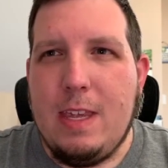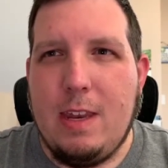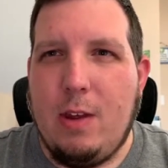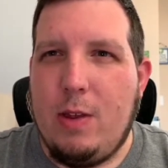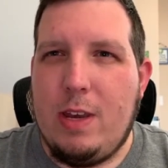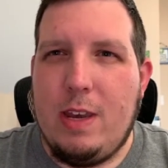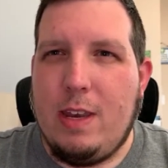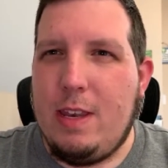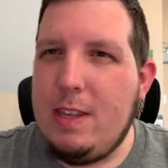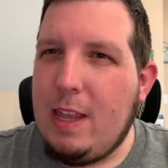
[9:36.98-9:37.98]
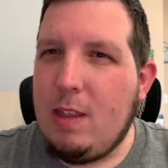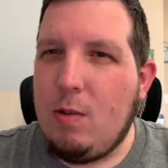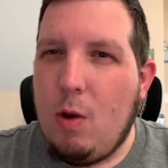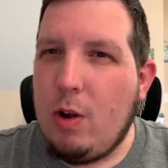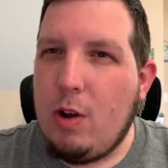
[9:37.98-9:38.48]
you know, it does that
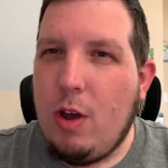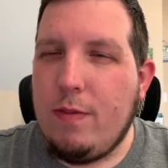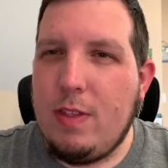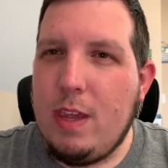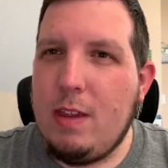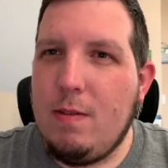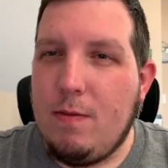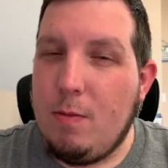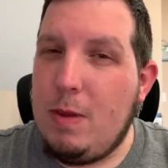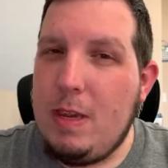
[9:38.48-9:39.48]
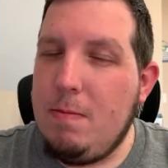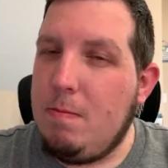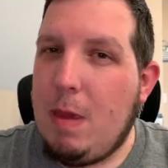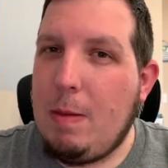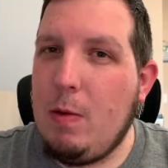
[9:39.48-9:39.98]
little on and off thing for me.
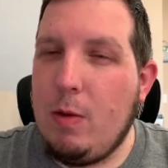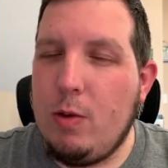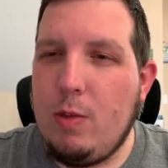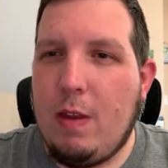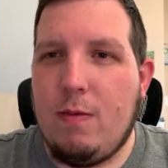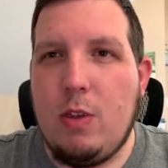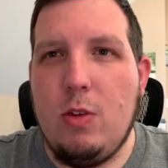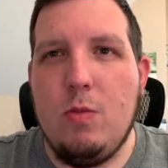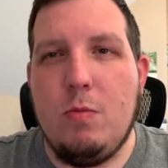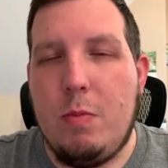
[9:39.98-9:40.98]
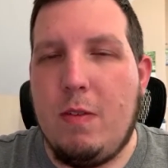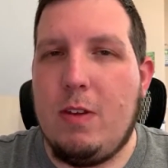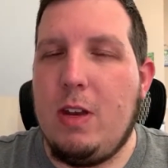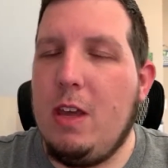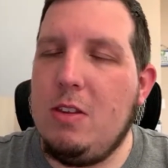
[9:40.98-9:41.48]
Maybe it won't do that for you, but if
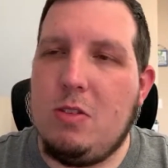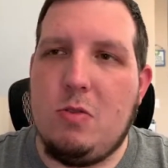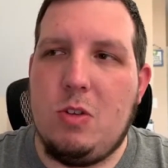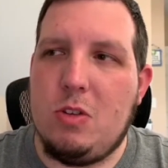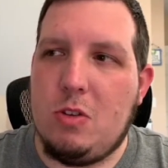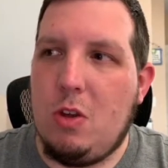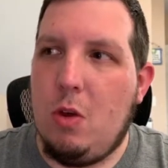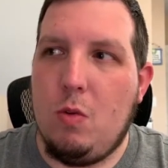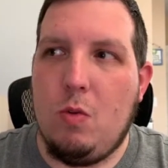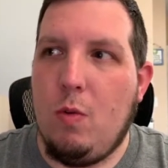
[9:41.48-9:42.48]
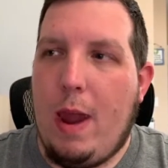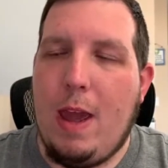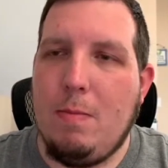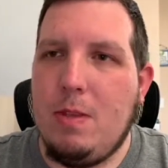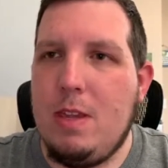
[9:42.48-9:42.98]
it does, just go
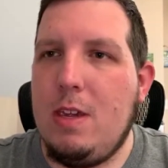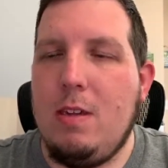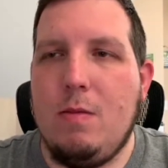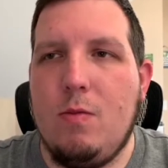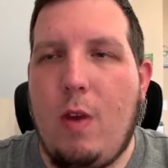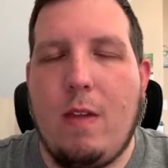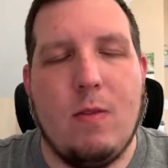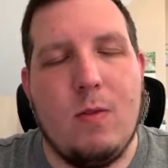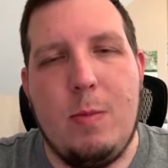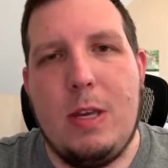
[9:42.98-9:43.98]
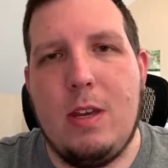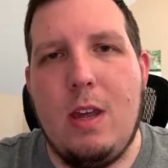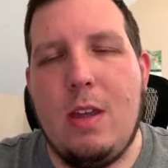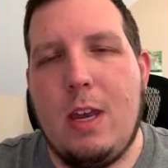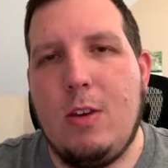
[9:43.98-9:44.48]
grab the driver from
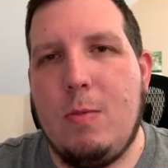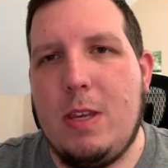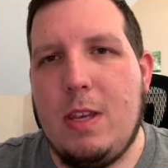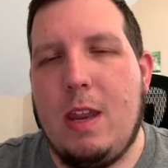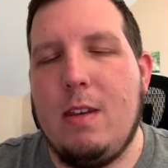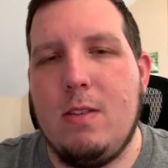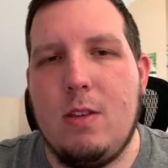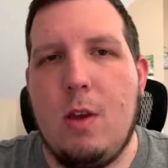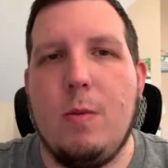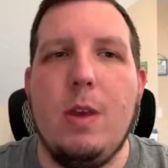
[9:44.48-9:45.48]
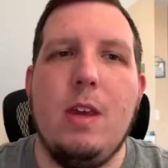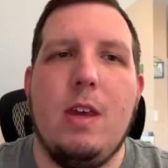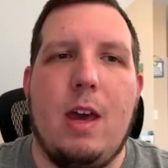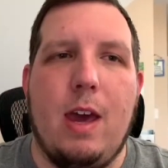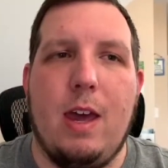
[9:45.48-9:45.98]
Intel and you'll be set. So
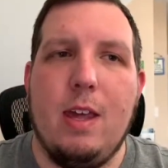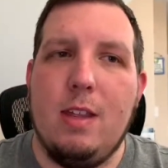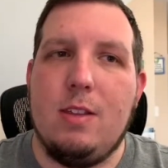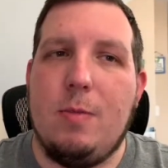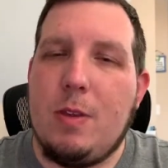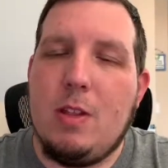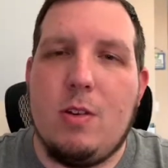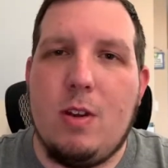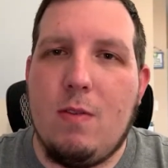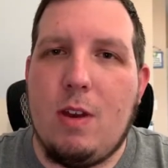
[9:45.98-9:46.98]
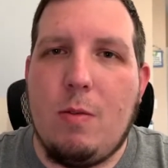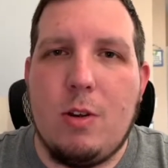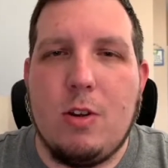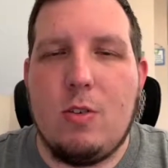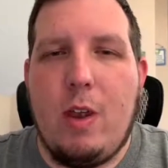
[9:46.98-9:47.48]
uh, something a little different I
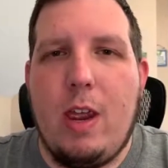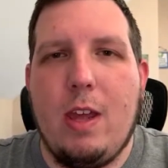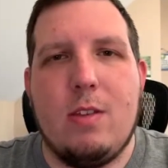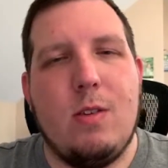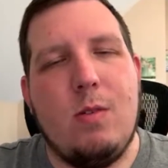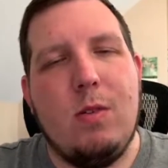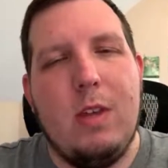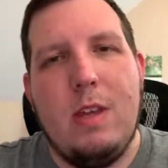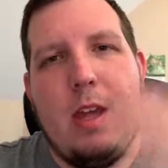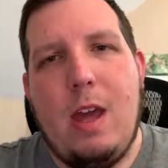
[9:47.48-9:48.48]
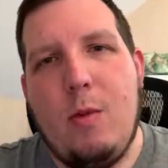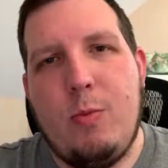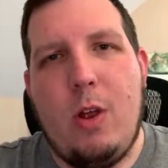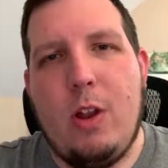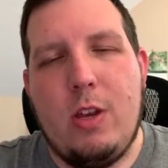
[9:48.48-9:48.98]
wanted to try out, so I
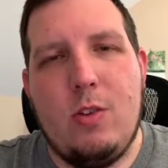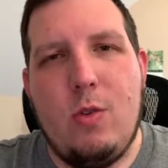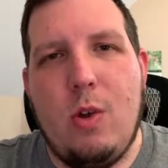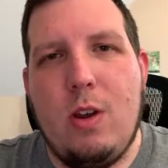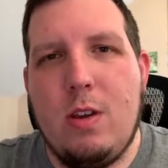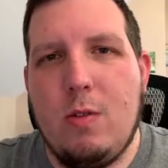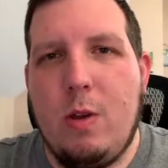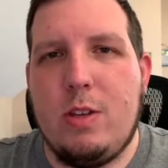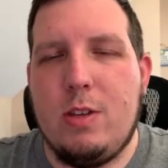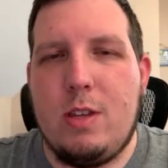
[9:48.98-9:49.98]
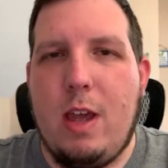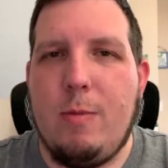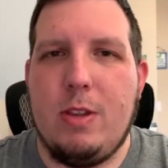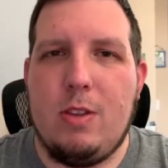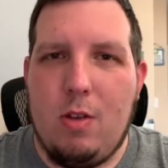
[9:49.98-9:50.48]
hope you all enjoyed. Questions,
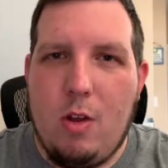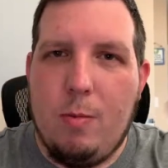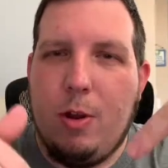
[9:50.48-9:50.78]
comments are